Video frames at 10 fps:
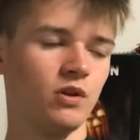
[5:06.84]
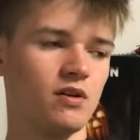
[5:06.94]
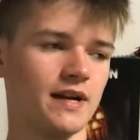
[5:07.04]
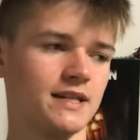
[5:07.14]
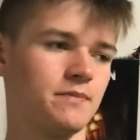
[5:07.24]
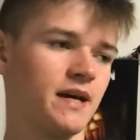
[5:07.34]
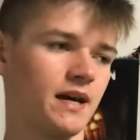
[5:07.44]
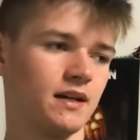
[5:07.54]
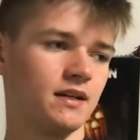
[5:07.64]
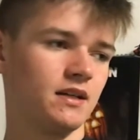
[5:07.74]
Will Arnett's
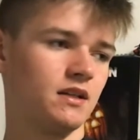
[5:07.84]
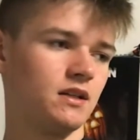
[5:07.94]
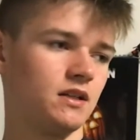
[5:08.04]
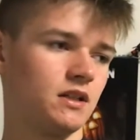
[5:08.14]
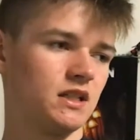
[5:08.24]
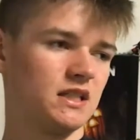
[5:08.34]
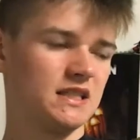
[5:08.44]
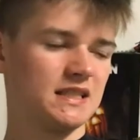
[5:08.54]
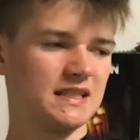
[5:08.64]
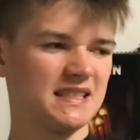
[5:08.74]
back.
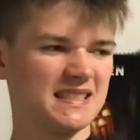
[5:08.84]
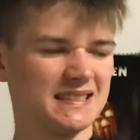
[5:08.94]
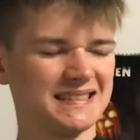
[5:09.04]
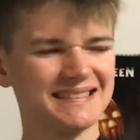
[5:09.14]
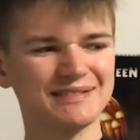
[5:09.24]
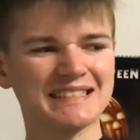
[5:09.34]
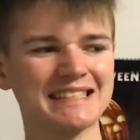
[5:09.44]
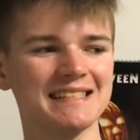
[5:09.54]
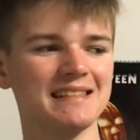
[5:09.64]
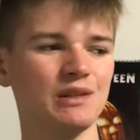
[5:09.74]
I
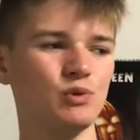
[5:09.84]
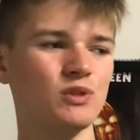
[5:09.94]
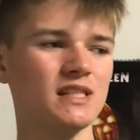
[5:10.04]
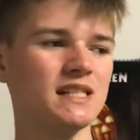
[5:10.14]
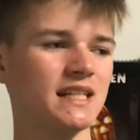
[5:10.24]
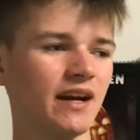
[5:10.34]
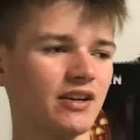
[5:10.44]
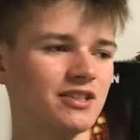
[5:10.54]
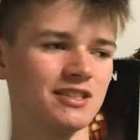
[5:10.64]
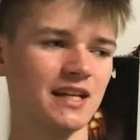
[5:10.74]
forget Lucy's
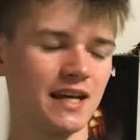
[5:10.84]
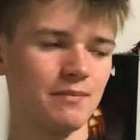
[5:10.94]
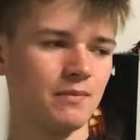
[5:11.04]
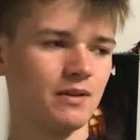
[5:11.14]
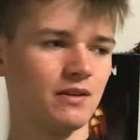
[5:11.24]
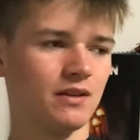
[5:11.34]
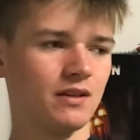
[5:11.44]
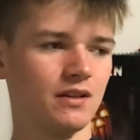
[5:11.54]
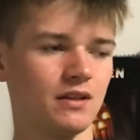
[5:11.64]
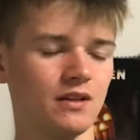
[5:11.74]
character's name
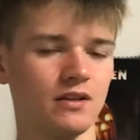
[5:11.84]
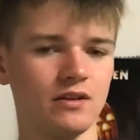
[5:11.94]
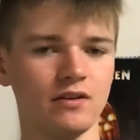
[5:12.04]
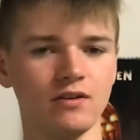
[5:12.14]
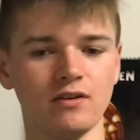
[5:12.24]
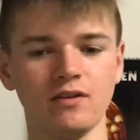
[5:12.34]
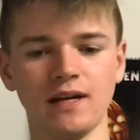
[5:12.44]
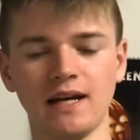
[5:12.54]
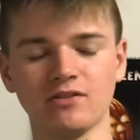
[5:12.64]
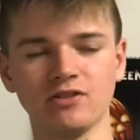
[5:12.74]

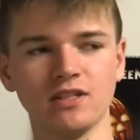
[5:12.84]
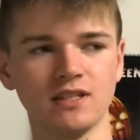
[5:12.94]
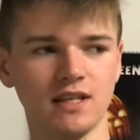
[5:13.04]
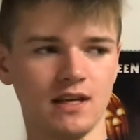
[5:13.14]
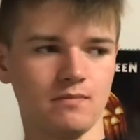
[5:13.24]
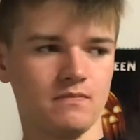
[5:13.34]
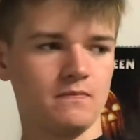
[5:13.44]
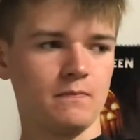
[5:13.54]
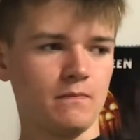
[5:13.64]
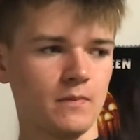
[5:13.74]
or actress's name.
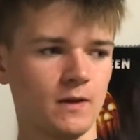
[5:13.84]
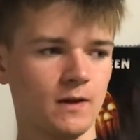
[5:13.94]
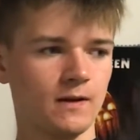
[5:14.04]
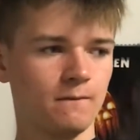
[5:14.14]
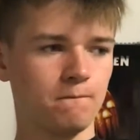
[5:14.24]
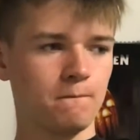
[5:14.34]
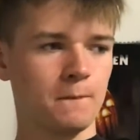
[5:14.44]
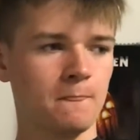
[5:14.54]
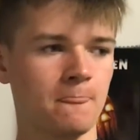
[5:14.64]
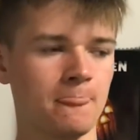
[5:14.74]
Um,
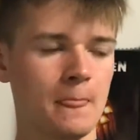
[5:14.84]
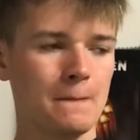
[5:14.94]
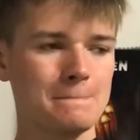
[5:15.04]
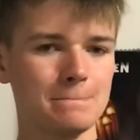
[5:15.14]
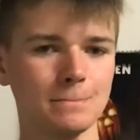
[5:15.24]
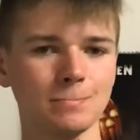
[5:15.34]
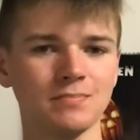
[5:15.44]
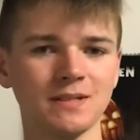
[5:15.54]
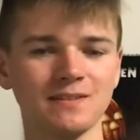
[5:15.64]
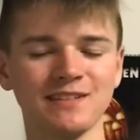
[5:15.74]

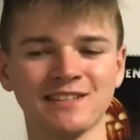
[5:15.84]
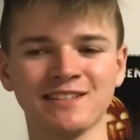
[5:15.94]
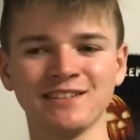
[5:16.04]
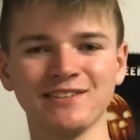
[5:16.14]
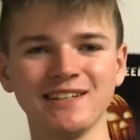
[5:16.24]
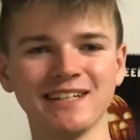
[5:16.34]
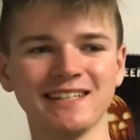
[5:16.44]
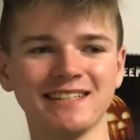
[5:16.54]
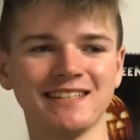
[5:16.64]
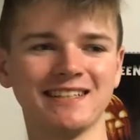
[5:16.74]
but it looks so good
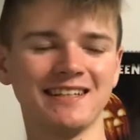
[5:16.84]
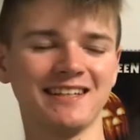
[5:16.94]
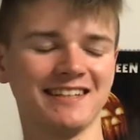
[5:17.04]
because it's.